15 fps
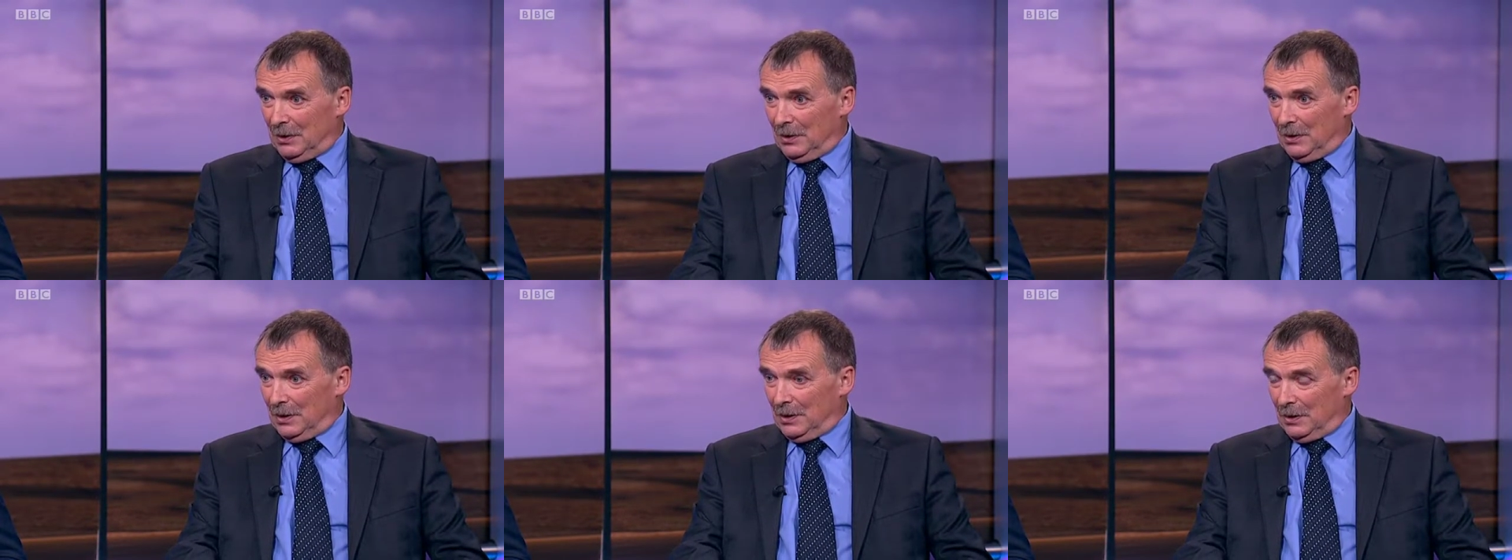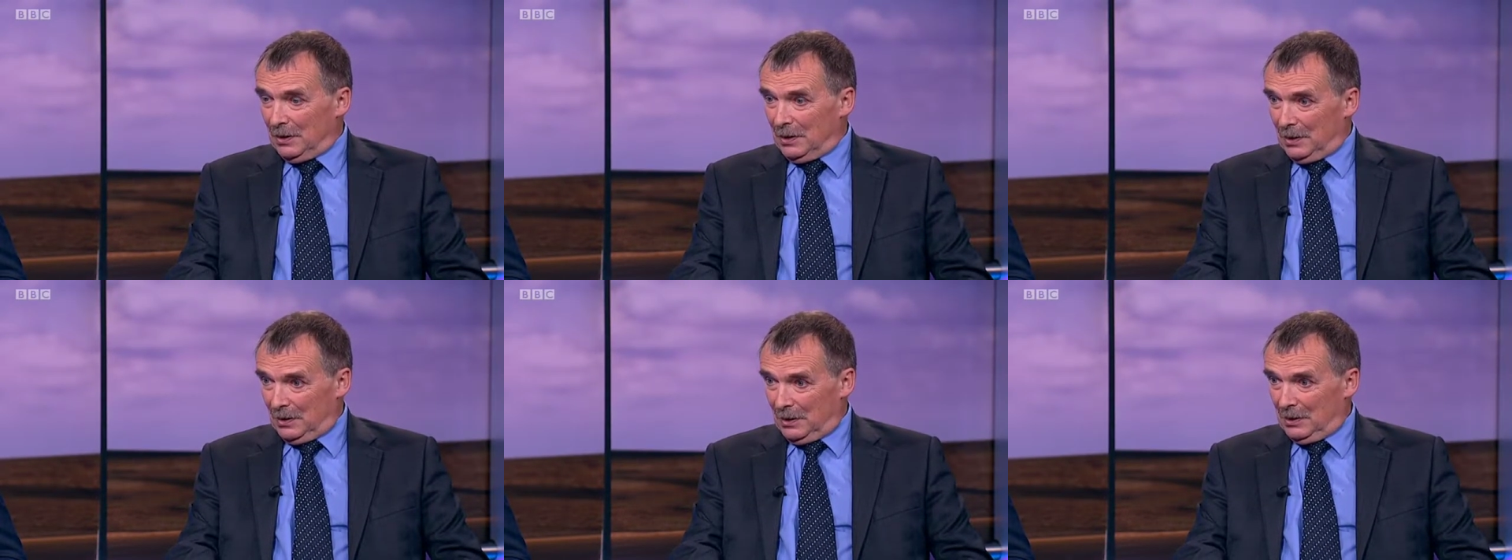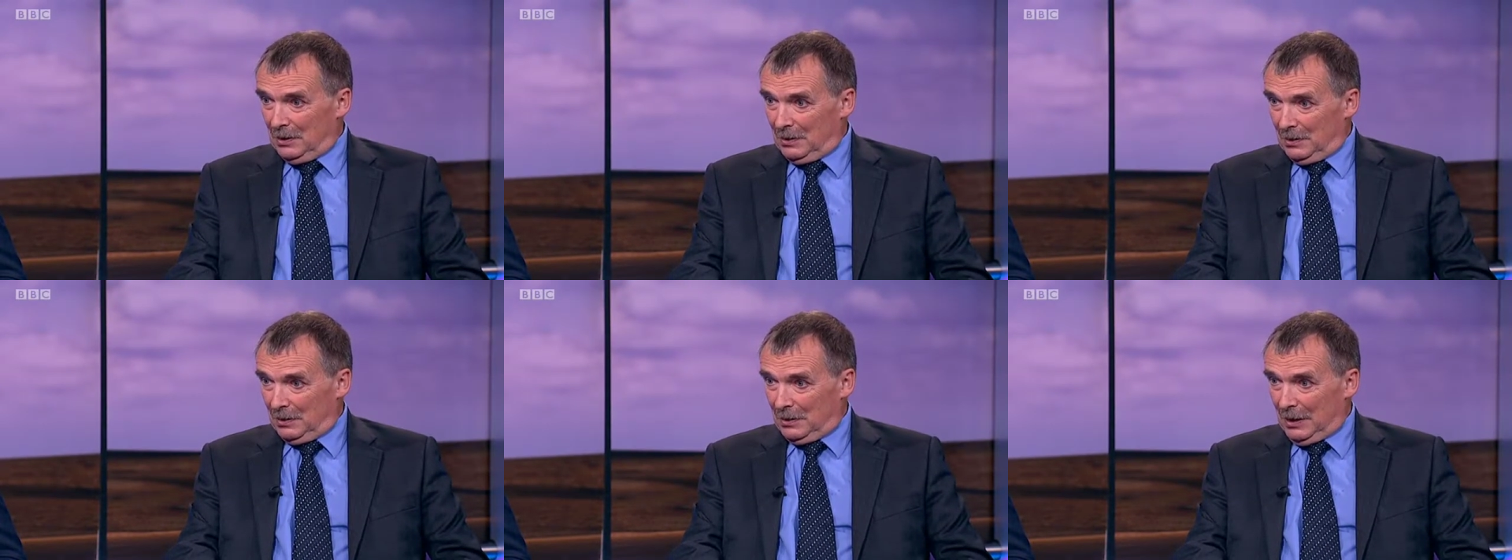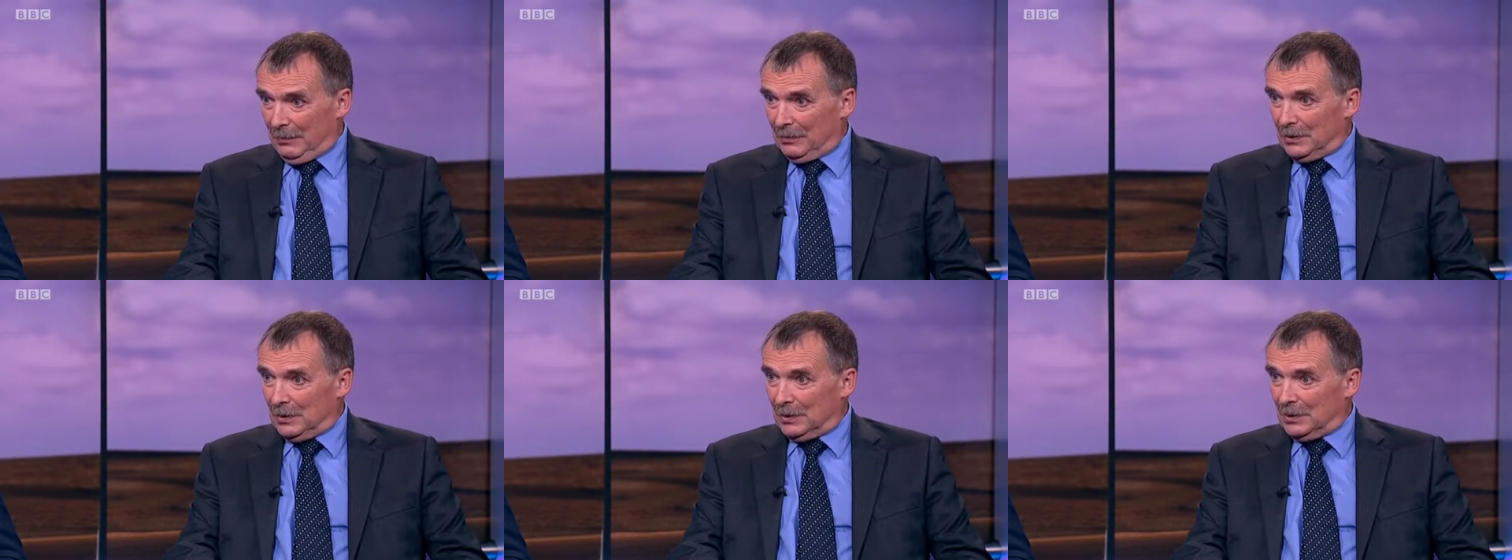than
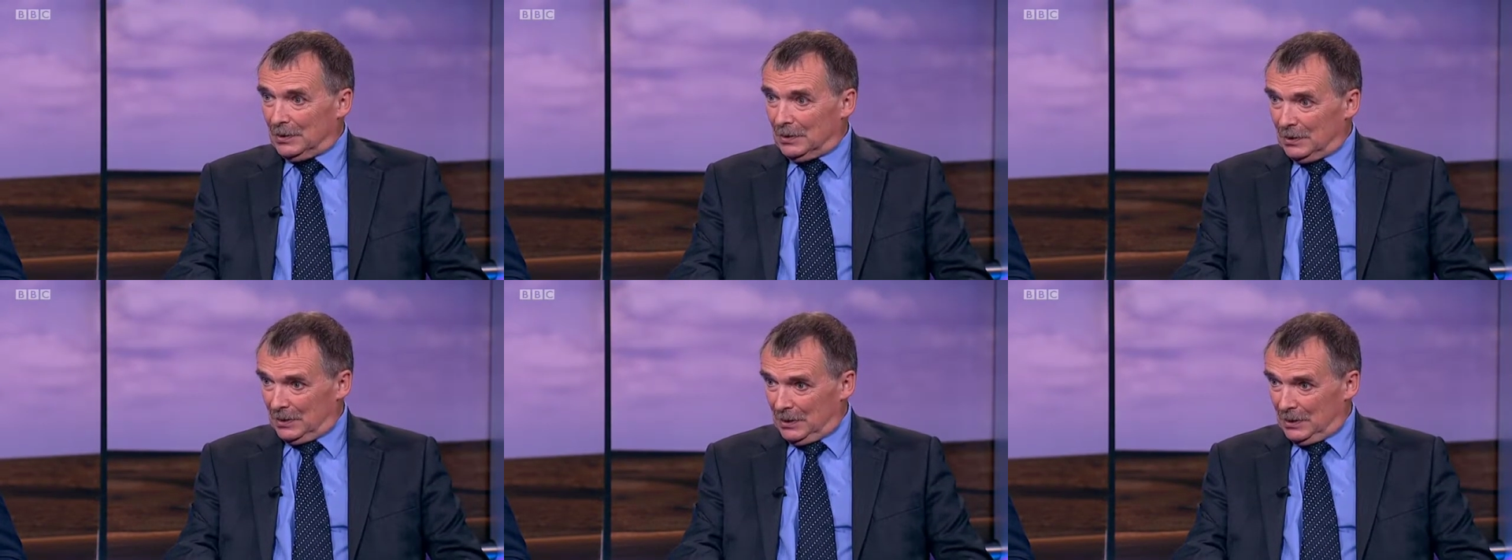Devon and